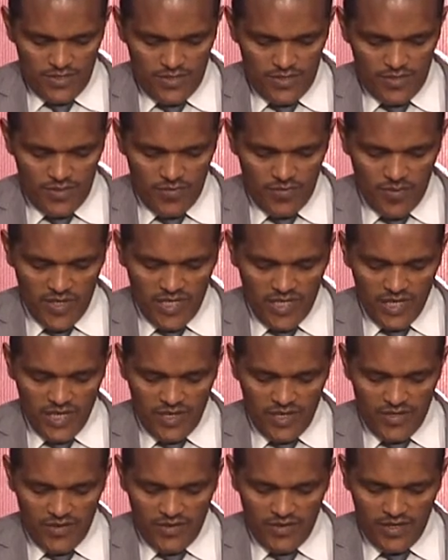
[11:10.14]
You better
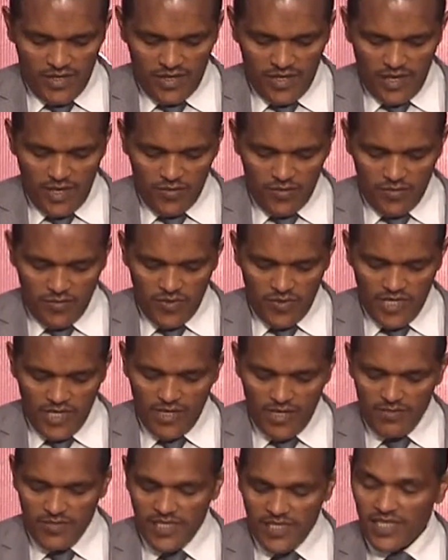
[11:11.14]
understand how to
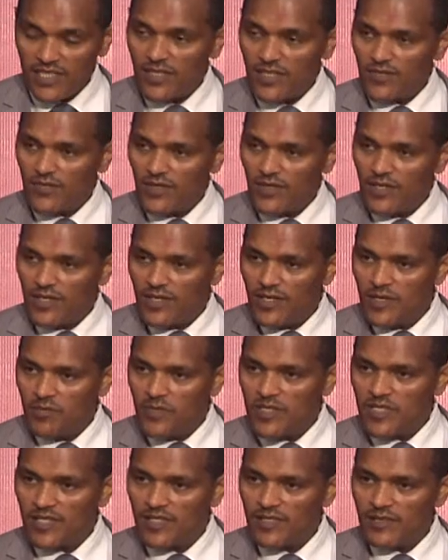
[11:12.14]
become successful in
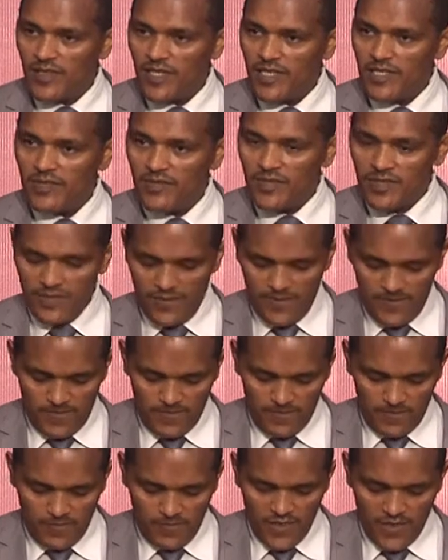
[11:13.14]
business management,
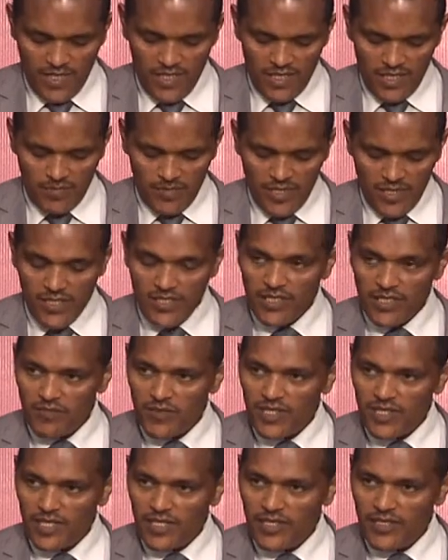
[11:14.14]
entrepreneurship,
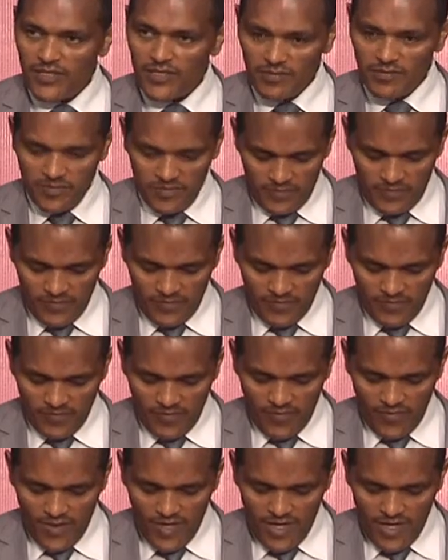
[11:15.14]
and leadership.
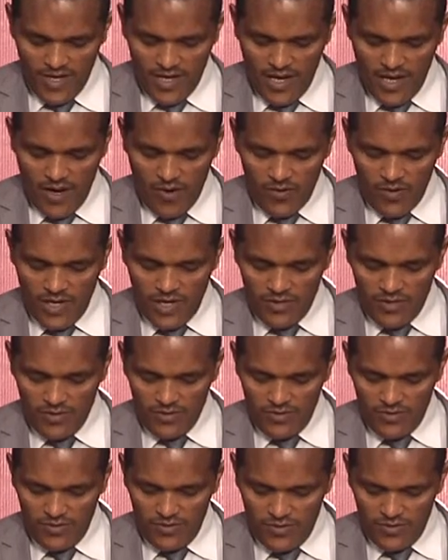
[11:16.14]
I would like
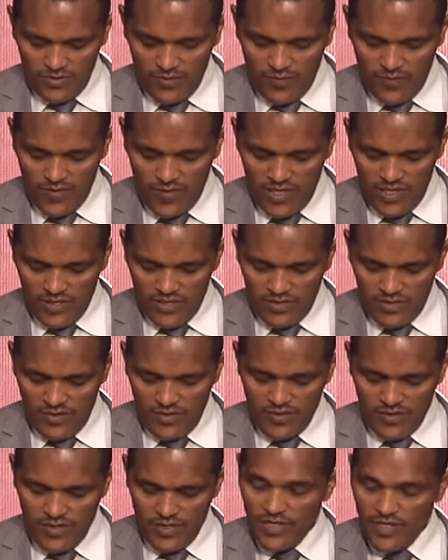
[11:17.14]
you to focus
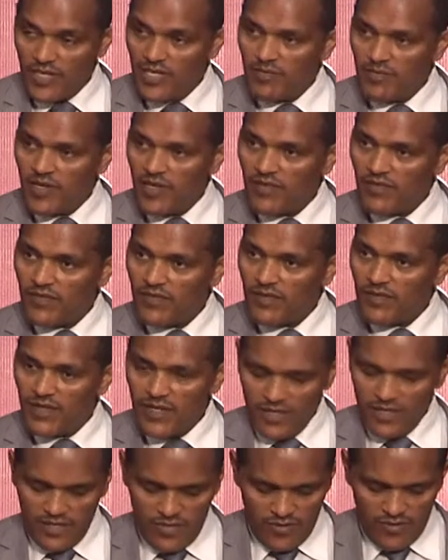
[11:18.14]
on need-based
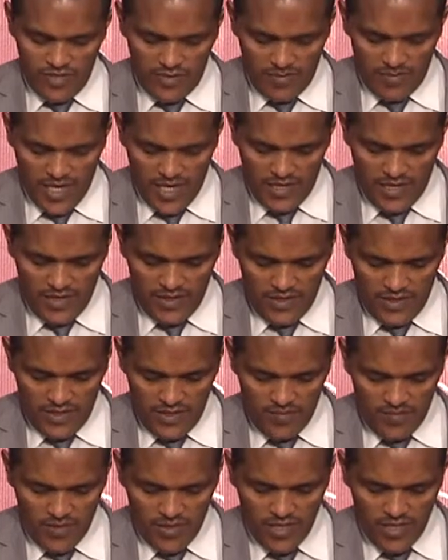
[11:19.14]
and the joint planning
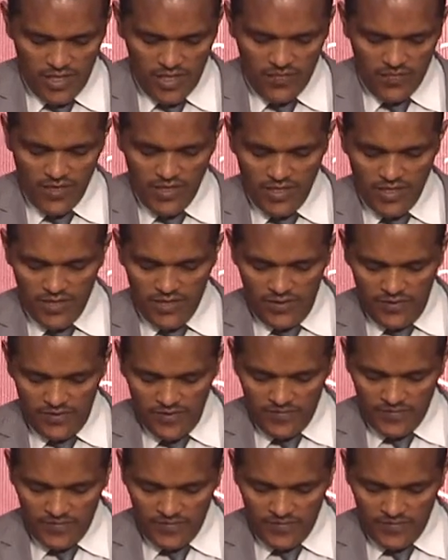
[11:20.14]
and monitoring evaluation,